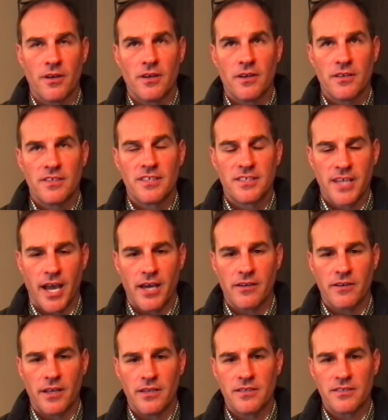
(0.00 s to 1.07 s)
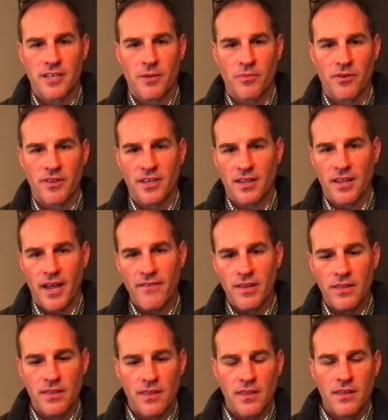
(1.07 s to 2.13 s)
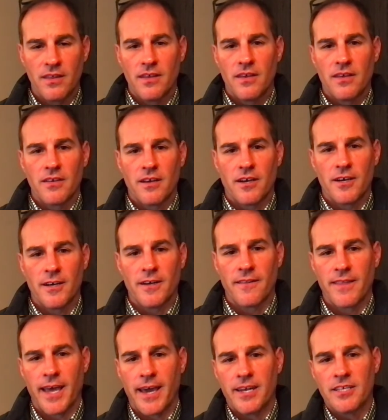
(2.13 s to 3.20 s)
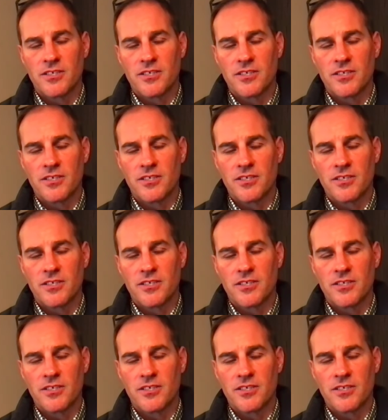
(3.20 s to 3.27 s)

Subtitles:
Saturday, December the 11th. That is